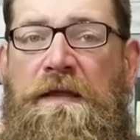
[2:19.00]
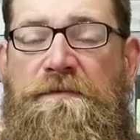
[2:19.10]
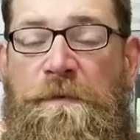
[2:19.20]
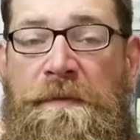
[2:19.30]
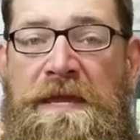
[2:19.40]

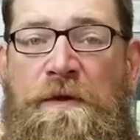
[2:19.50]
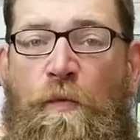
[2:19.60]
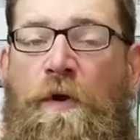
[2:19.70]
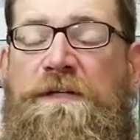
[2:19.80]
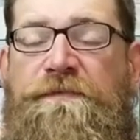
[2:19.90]
To me, it
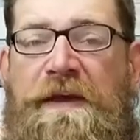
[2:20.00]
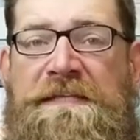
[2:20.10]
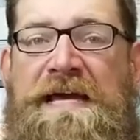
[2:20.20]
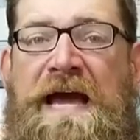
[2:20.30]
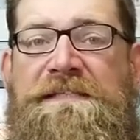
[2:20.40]
works
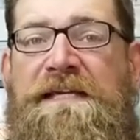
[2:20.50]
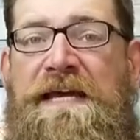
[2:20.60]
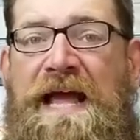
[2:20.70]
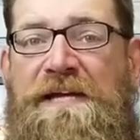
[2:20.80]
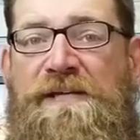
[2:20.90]
fantastic.
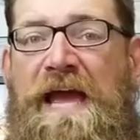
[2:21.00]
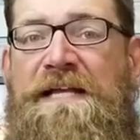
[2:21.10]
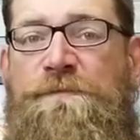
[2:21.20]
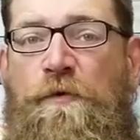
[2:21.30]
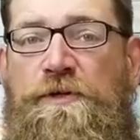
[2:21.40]
It actually
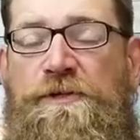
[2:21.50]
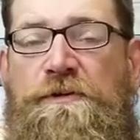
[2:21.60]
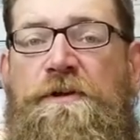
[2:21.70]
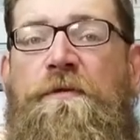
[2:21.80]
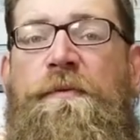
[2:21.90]
adds moisture
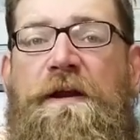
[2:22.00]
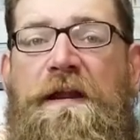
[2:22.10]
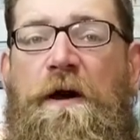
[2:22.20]
to your beard.